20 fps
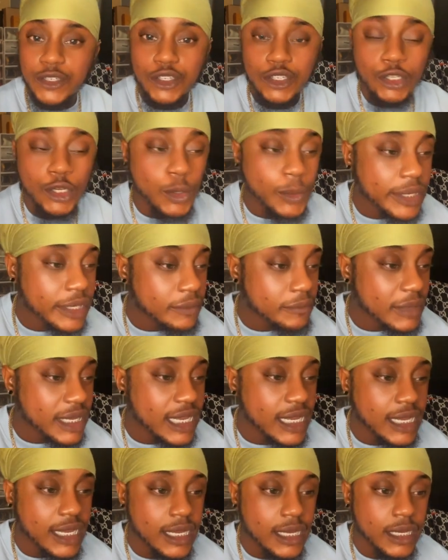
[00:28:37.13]
showing
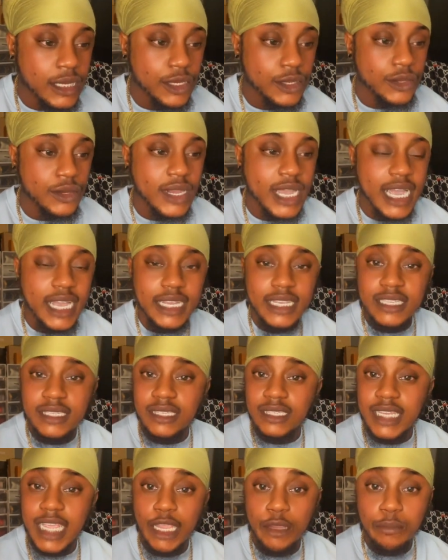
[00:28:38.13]
me you
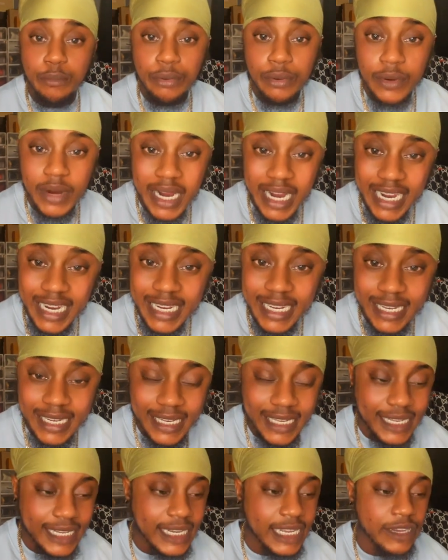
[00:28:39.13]
guys take
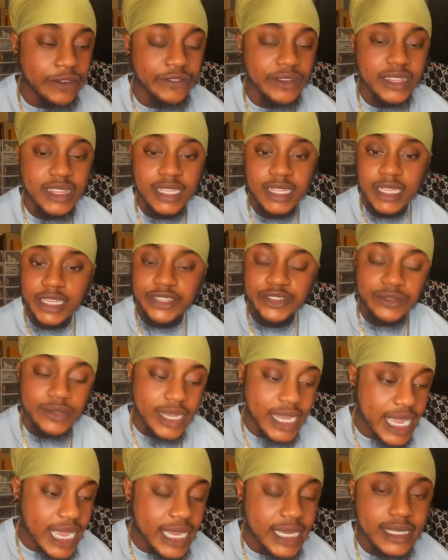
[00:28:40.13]
pride in everything that
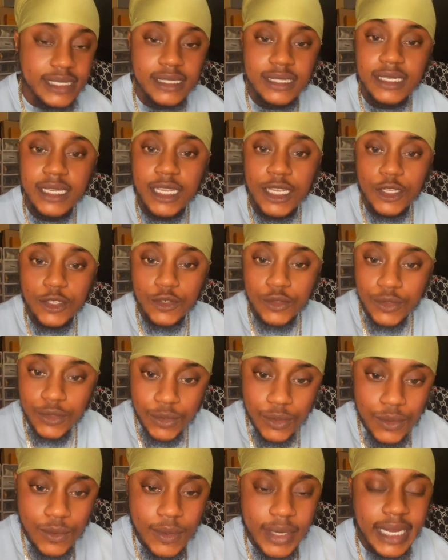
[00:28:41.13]
you guys
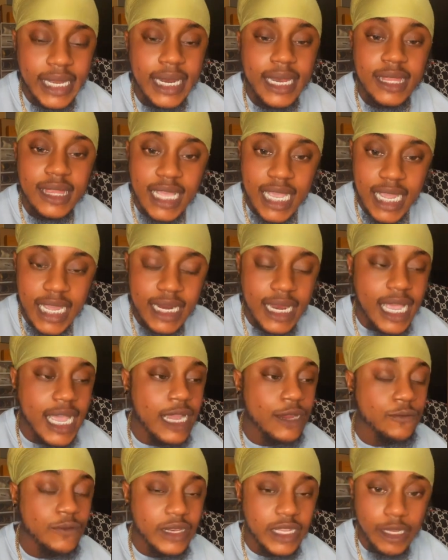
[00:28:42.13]
do, and that
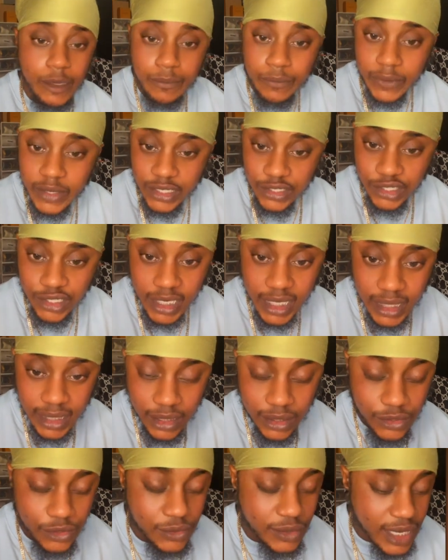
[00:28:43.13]
I really
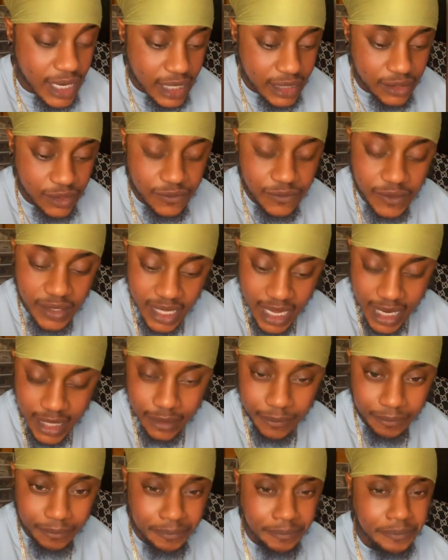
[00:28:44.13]
appreciate you guys for
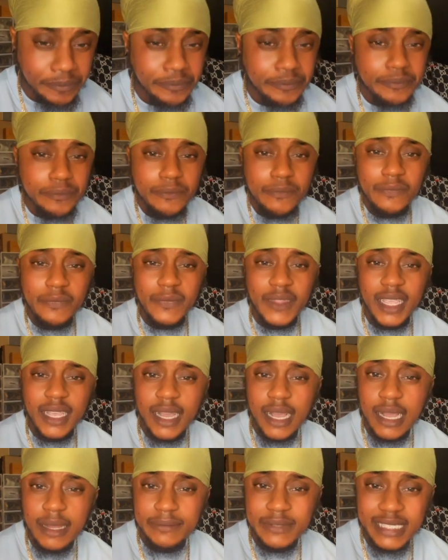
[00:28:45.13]
that.
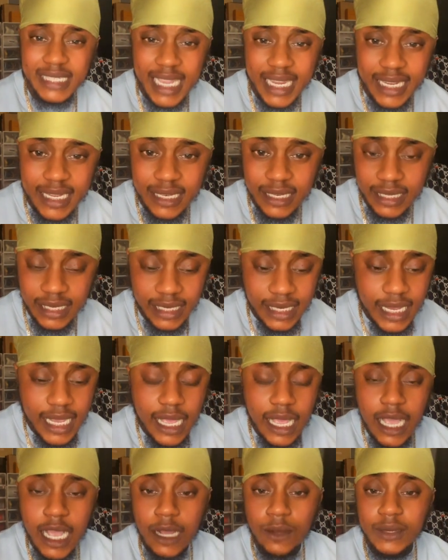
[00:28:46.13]

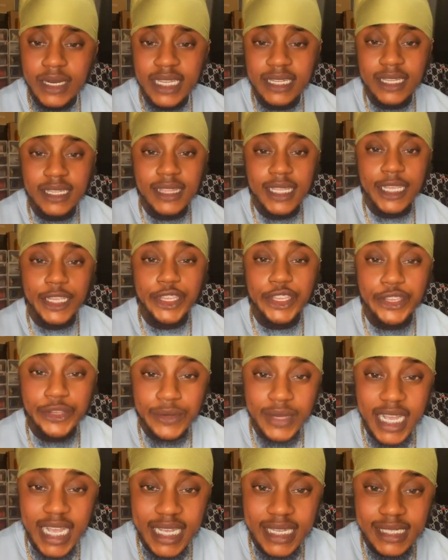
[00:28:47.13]
Secondly, I would like to thank
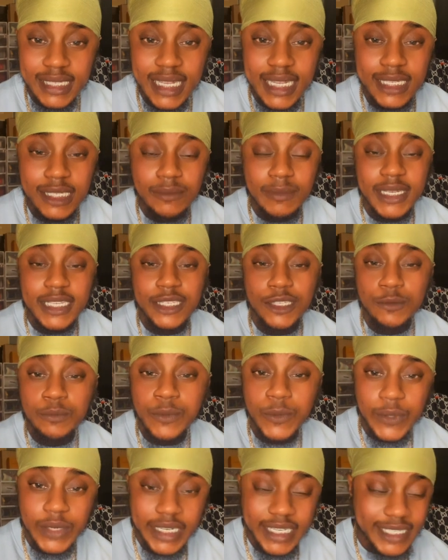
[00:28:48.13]
you guys as my
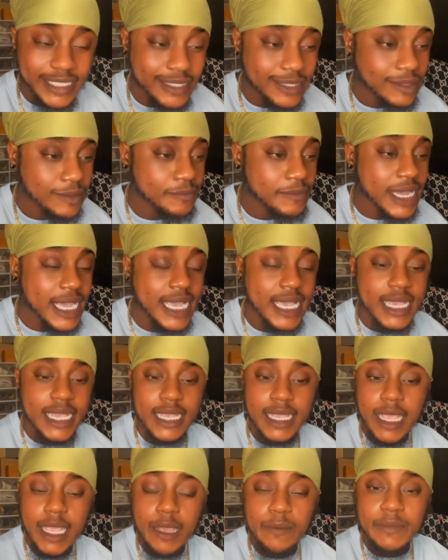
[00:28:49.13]
supporters,
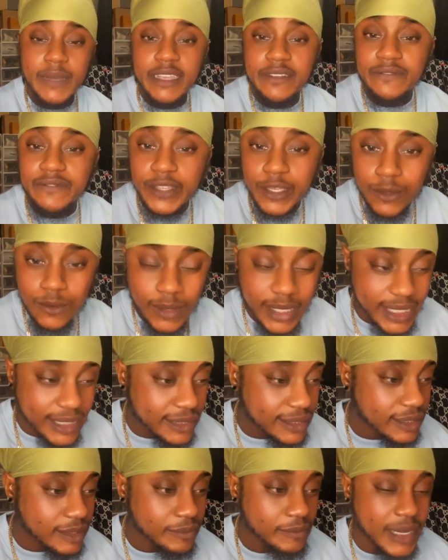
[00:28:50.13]
my
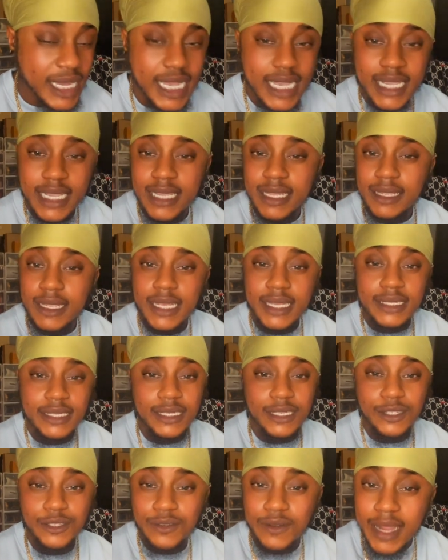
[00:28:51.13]
viewers, my
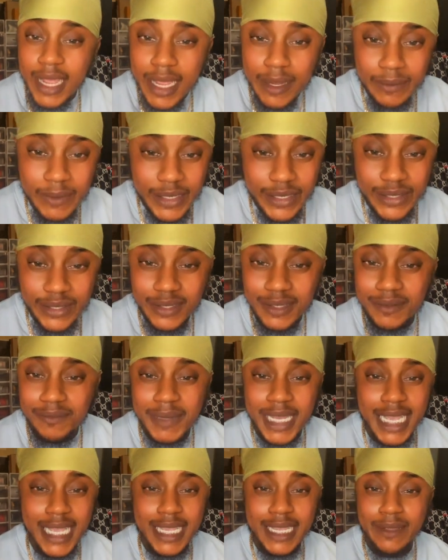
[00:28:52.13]

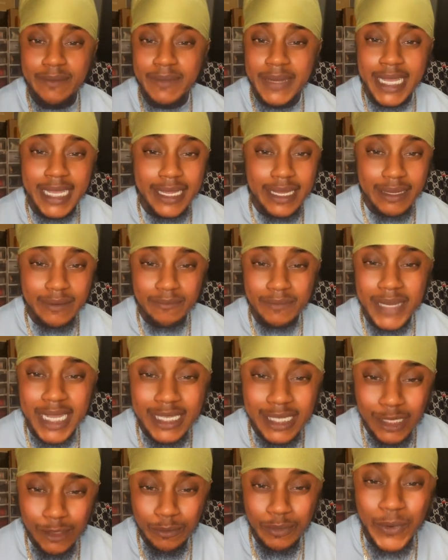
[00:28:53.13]
subscribers,
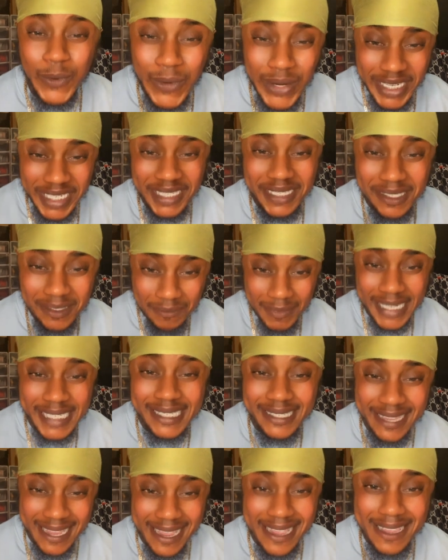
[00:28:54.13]
my supporters,
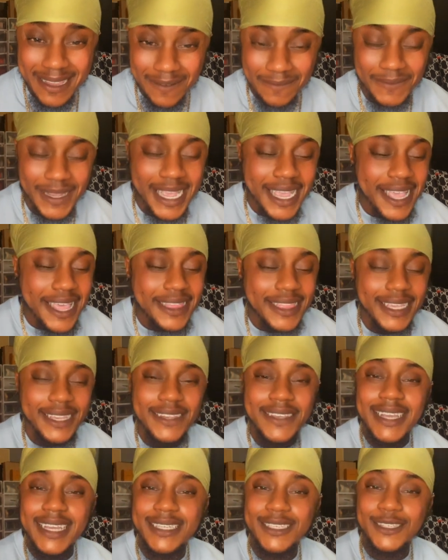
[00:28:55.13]
my team.
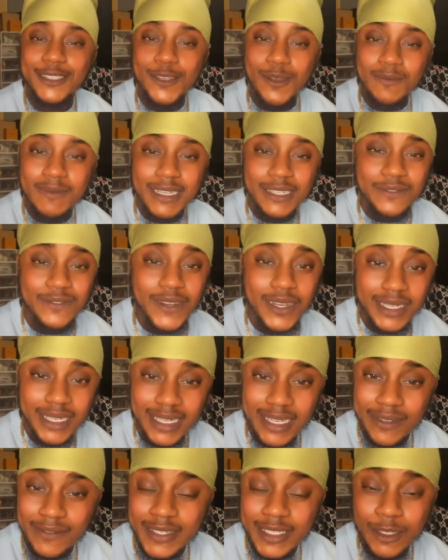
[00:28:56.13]
Thank you guys so much for
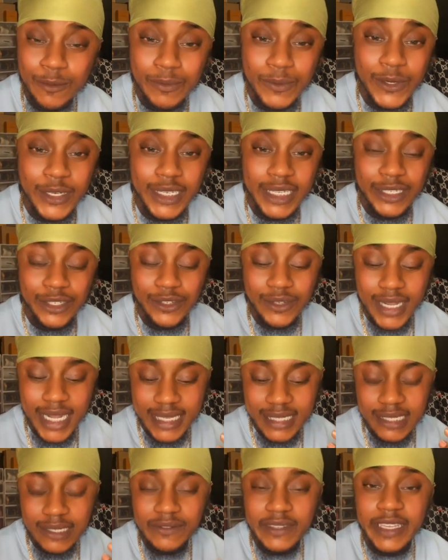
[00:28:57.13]
all the love and support that you
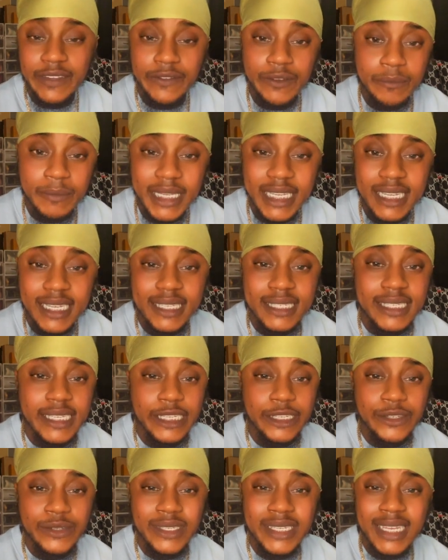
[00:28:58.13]
guys have given me.
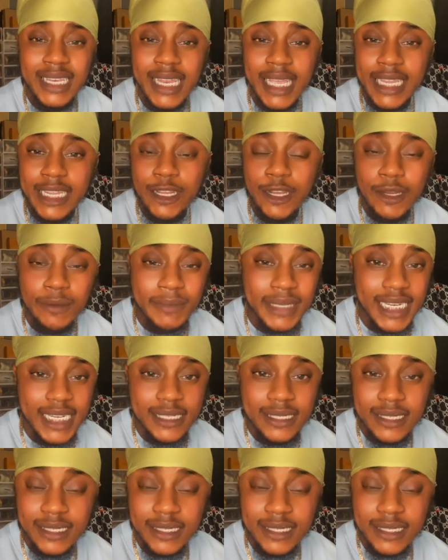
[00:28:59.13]
Continue to like, comment,